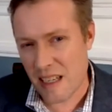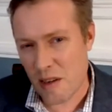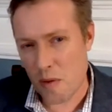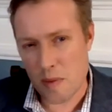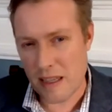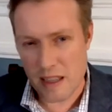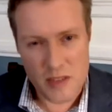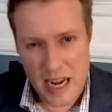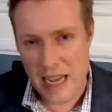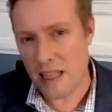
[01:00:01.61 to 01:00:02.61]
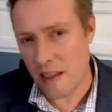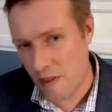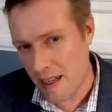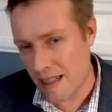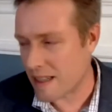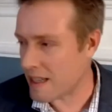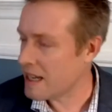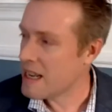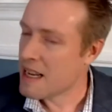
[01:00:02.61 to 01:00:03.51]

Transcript: You know, they left at eight, they found out at nine.